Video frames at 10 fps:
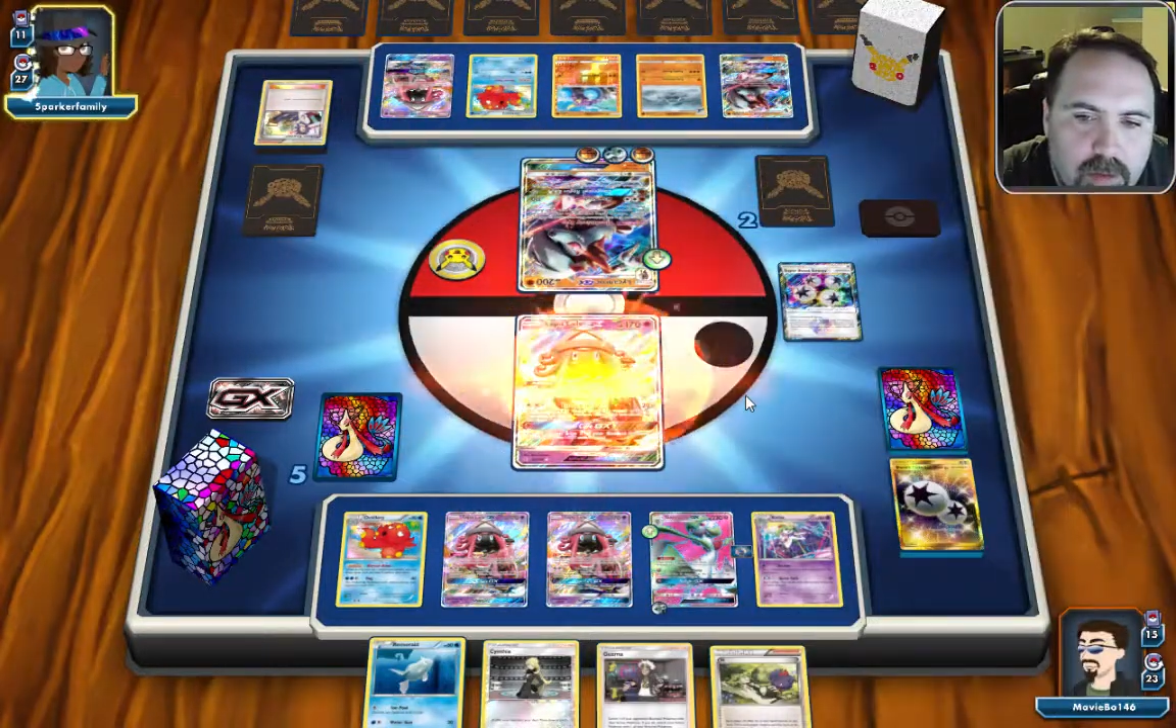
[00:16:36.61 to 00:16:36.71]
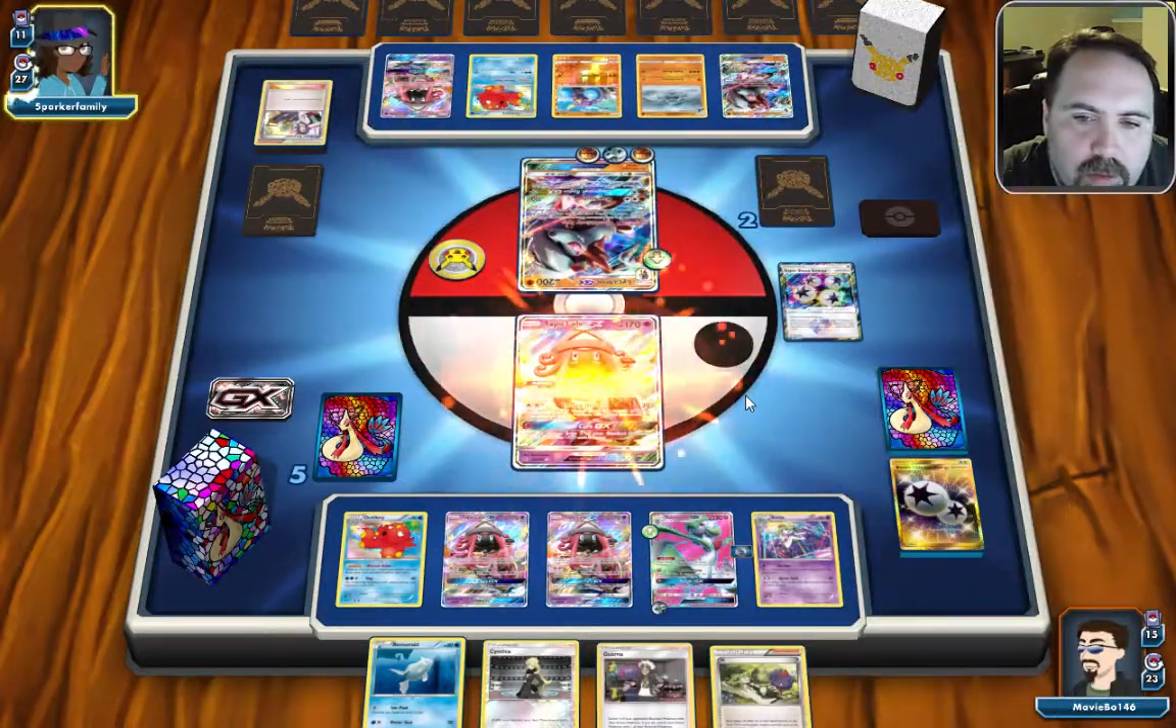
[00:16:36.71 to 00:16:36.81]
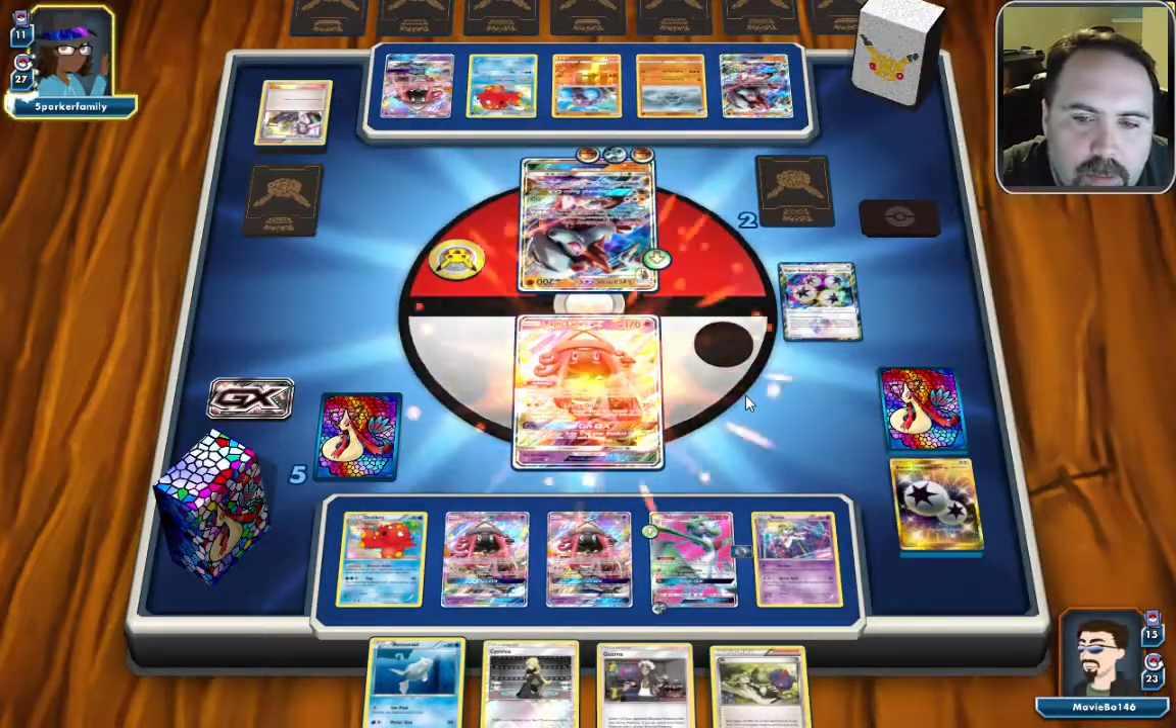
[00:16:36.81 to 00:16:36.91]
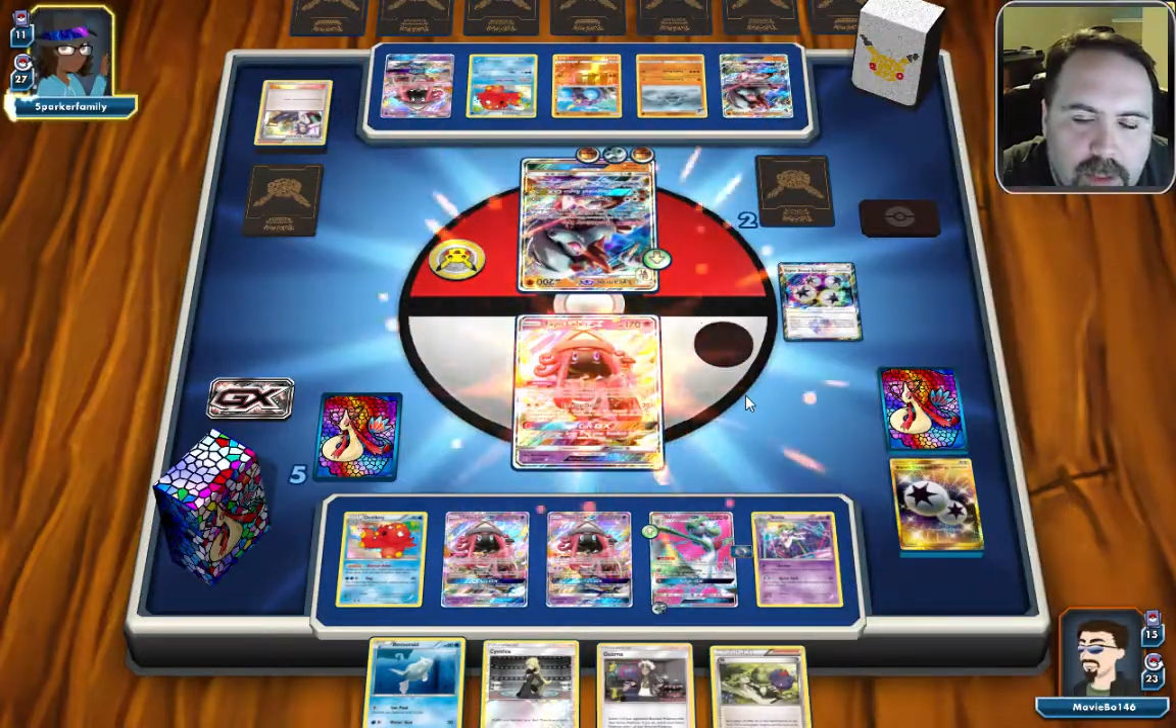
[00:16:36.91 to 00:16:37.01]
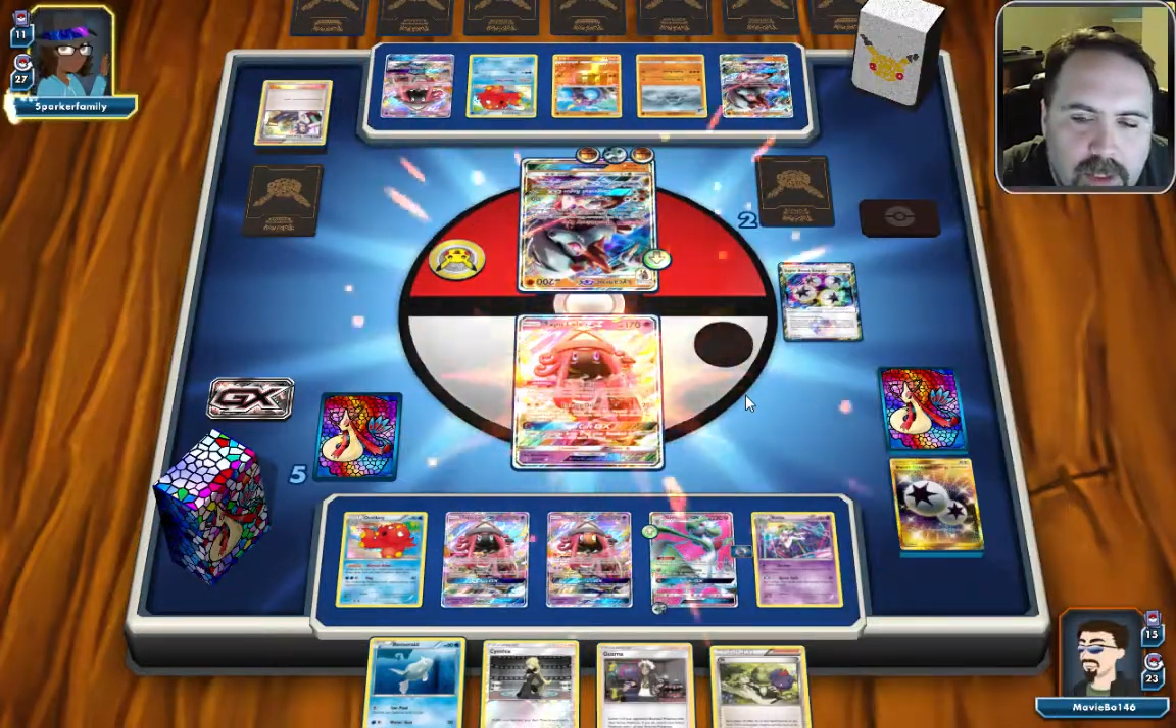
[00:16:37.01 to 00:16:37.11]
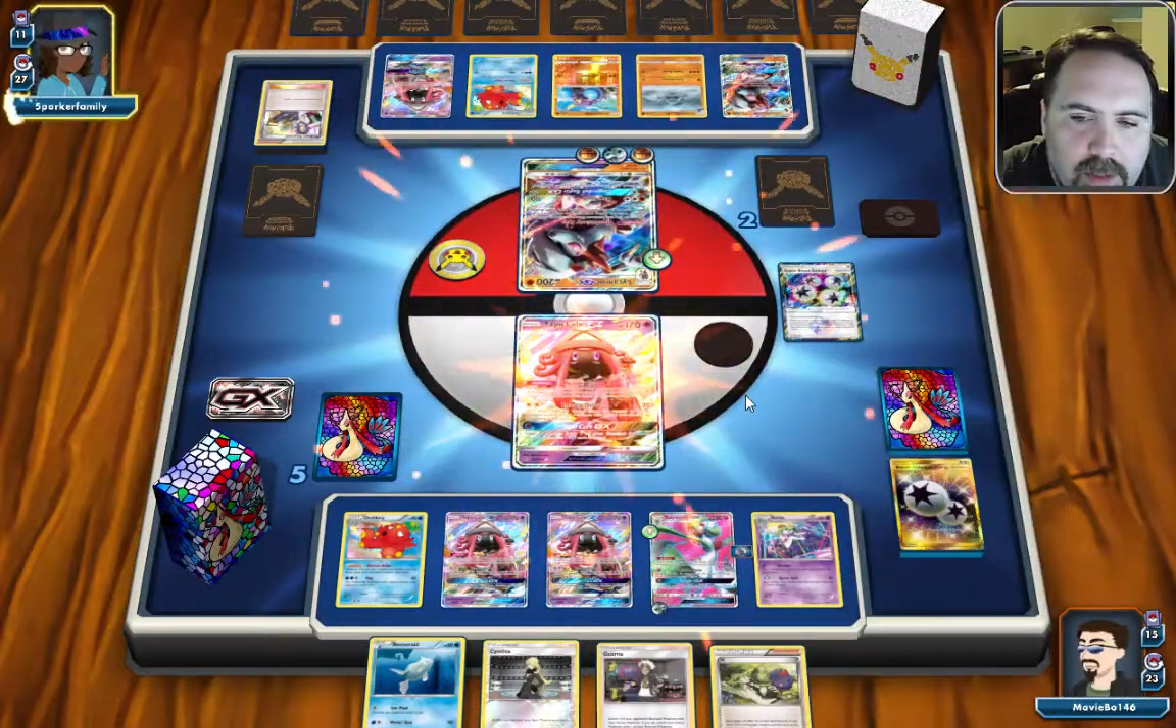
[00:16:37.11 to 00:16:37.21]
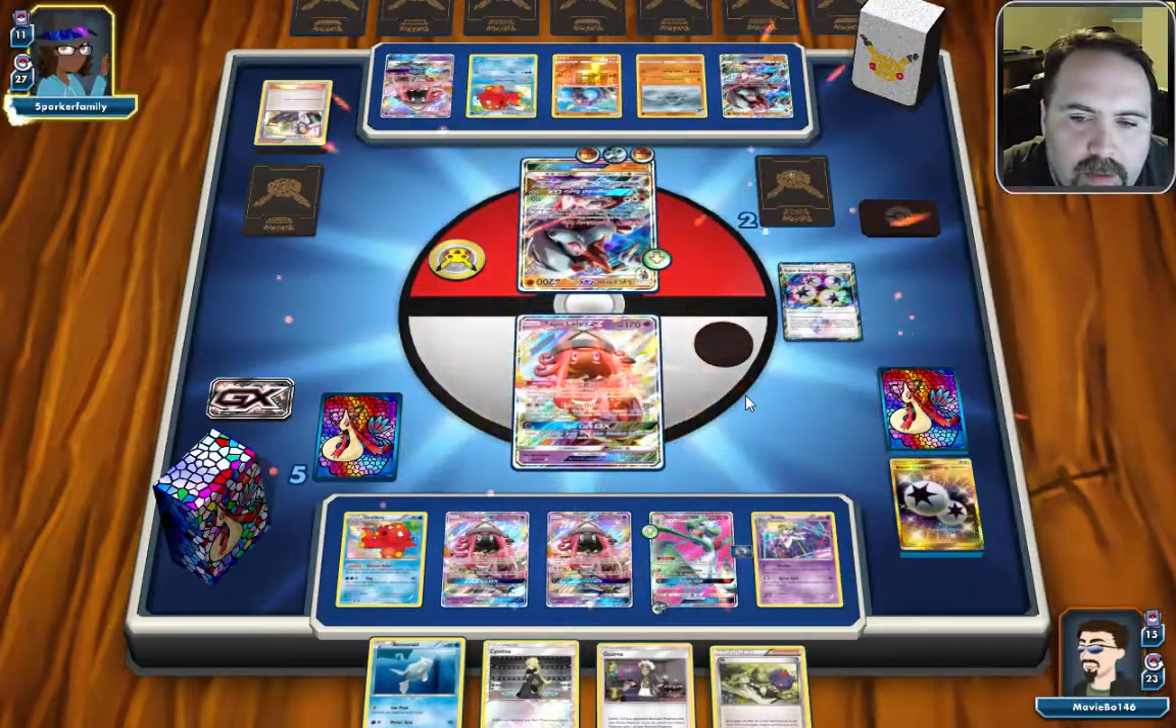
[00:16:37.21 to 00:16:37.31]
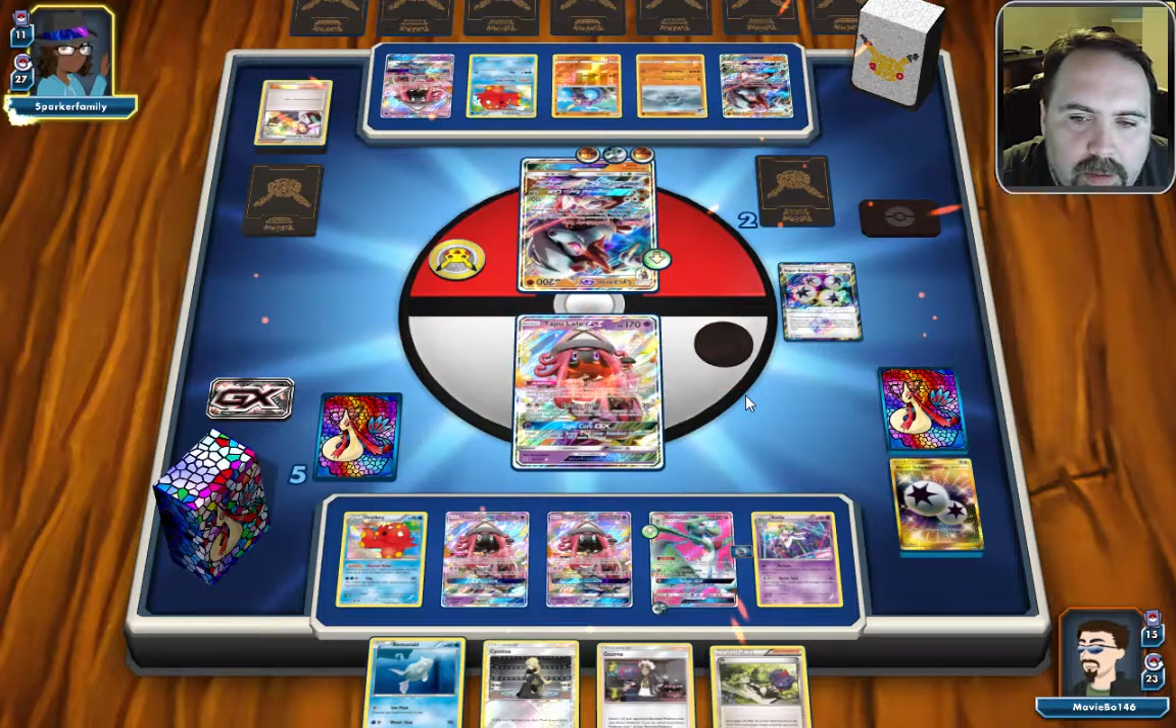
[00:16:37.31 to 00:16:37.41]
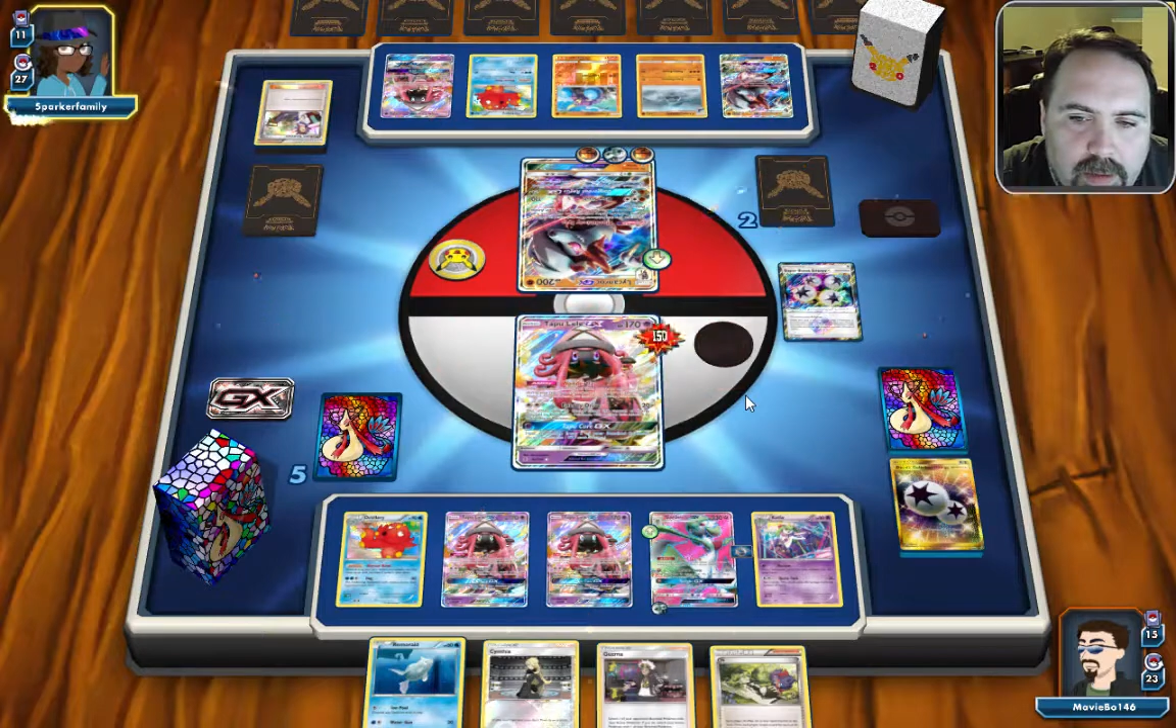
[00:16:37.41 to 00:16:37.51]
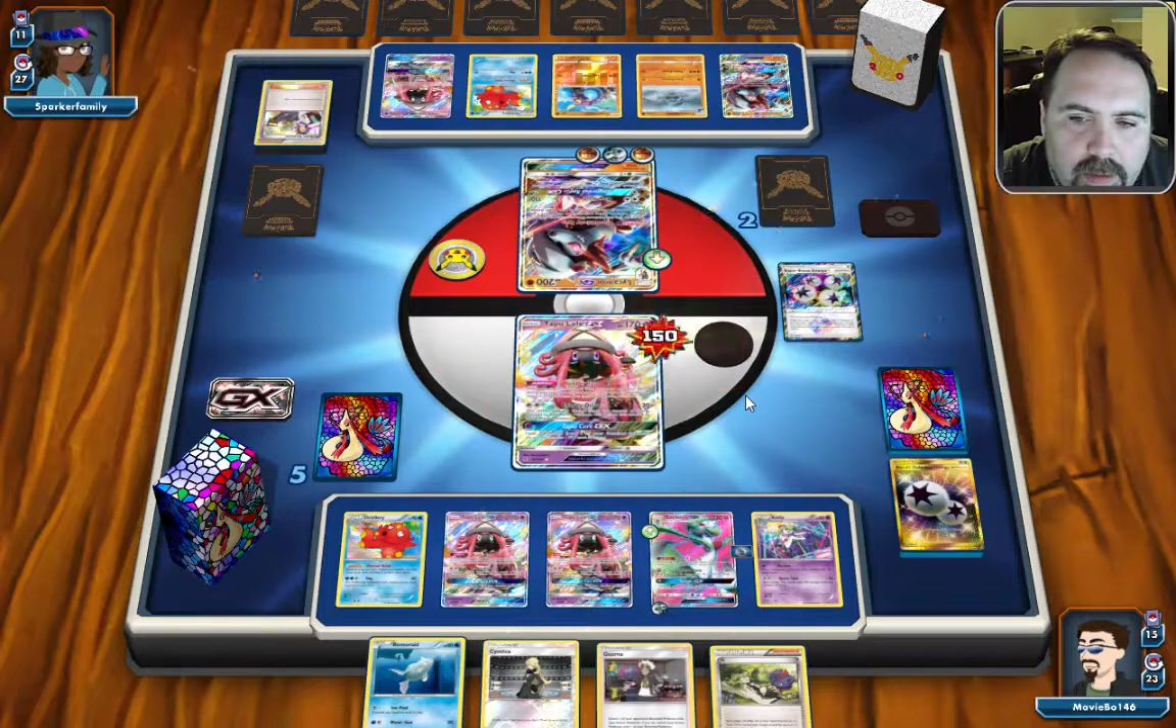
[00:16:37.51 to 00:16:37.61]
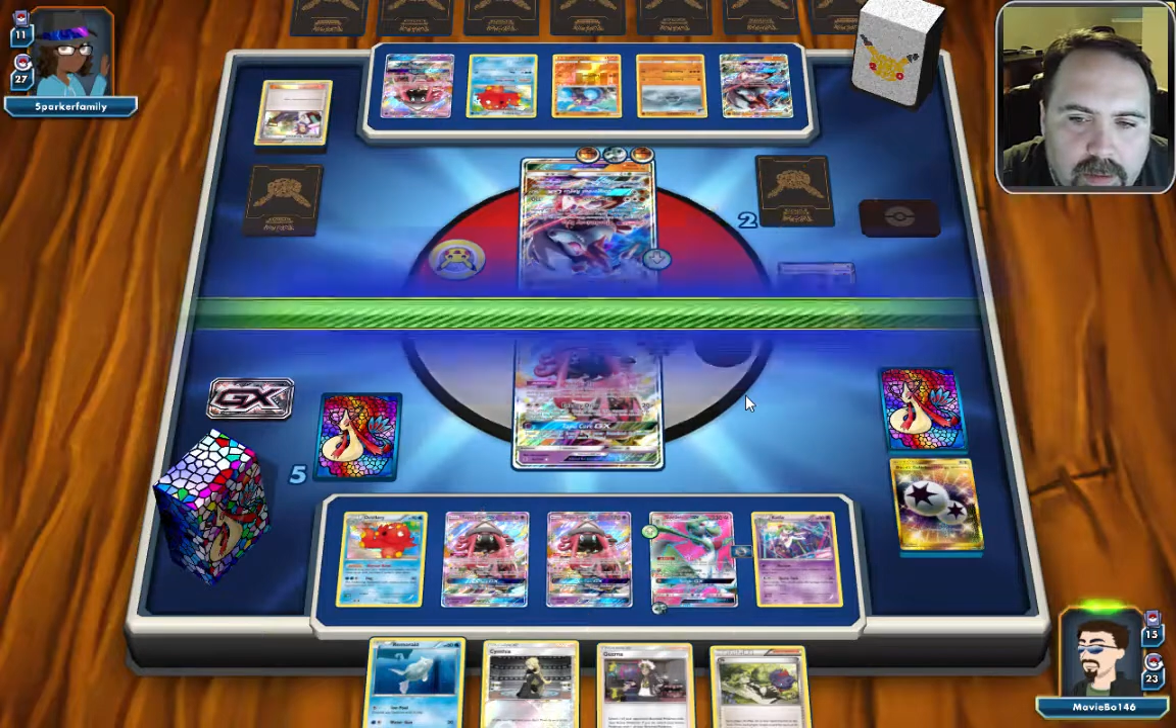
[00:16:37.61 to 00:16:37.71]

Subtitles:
Choice Band,